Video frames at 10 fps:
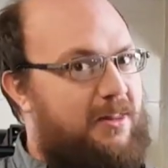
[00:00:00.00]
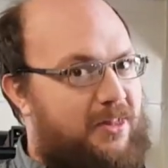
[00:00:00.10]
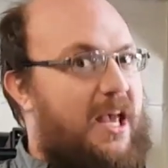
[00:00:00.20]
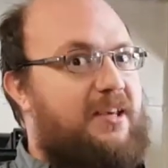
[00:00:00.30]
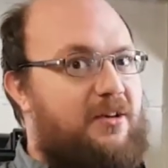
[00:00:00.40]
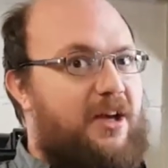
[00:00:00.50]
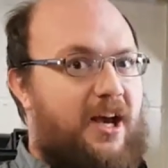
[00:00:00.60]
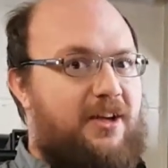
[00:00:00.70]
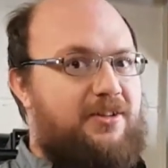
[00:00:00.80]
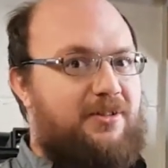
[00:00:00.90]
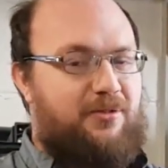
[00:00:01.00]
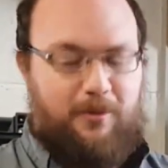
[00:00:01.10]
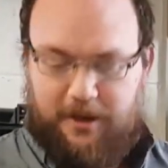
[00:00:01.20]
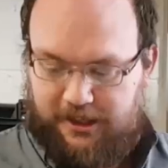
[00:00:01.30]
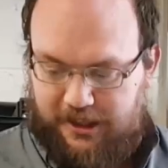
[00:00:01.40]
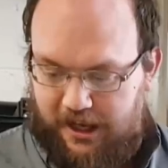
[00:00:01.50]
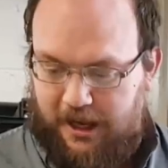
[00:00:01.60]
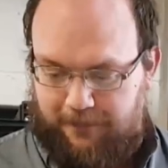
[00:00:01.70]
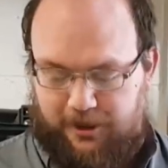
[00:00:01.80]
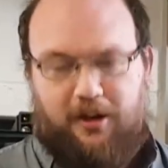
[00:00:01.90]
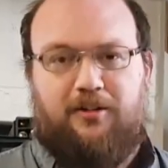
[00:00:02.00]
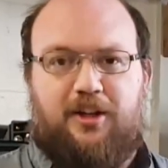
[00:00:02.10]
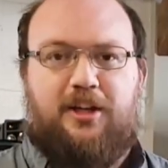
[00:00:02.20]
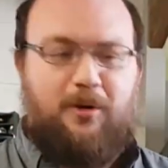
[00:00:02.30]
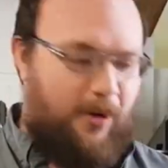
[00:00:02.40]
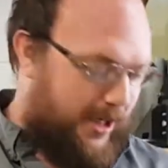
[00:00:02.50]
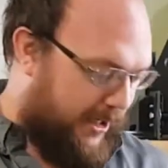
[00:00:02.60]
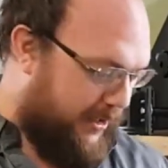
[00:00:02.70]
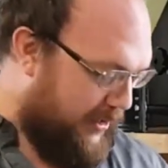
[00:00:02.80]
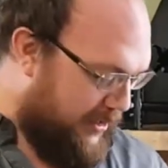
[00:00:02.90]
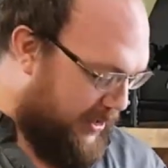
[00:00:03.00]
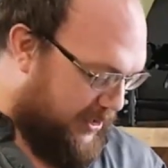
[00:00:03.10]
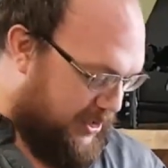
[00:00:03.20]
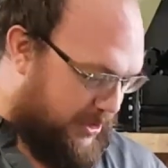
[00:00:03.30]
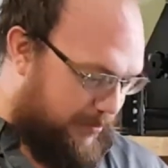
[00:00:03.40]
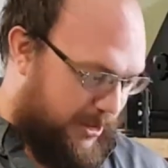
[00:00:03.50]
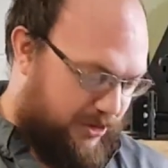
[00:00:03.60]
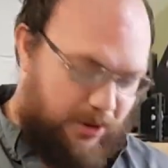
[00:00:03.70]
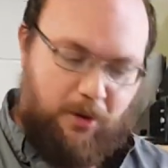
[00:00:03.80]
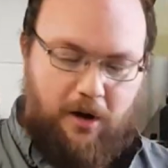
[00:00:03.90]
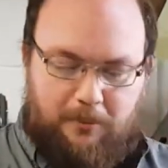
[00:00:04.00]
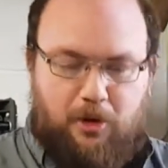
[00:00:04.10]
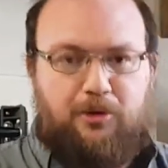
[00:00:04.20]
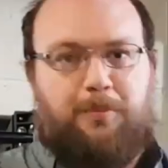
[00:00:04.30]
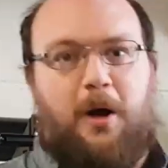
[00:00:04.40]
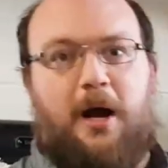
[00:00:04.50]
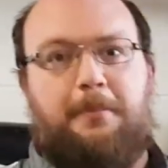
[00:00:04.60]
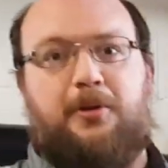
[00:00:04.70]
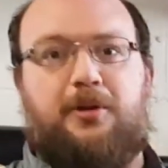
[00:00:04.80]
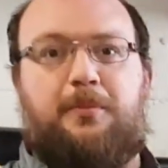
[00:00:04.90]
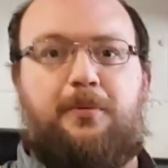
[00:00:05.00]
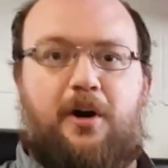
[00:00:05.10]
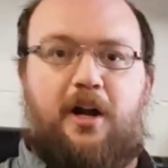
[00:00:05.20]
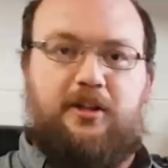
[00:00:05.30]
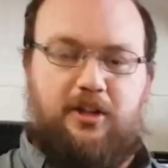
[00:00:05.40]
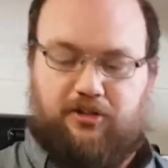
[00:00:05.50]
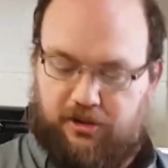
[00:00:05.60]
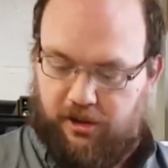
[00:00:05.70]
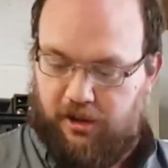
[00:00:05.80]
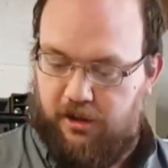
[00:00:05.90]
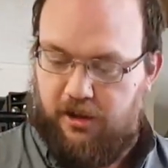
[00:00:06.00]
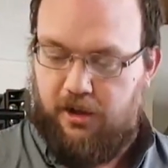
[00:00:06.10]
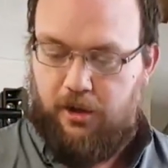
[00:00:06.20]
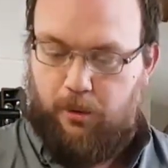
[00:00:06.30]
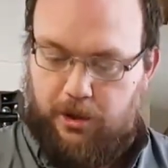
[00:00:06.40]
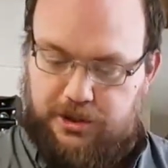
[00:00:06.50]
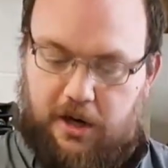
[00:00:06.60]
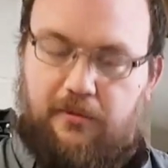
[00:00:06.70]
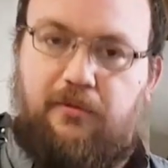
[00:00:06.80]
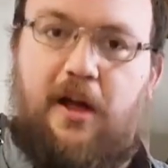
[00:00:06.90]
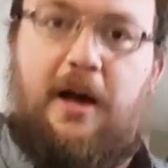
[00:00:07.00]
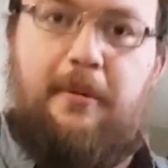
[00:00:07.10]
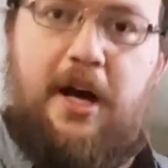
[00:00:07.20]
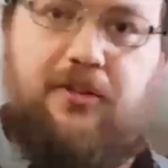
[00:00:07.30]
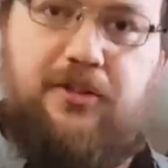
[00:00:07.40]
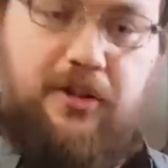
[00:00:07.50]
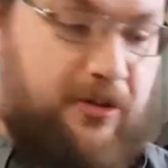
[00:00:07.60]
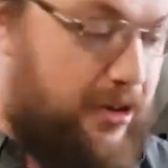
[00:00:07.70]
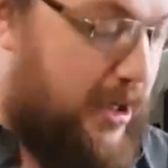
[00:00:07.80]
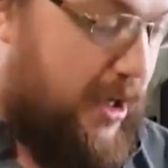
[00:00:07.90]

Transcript: thank you guys for making that happen. And I'll tell you why in just a minute. So our most popular product this year was our Flatmasters.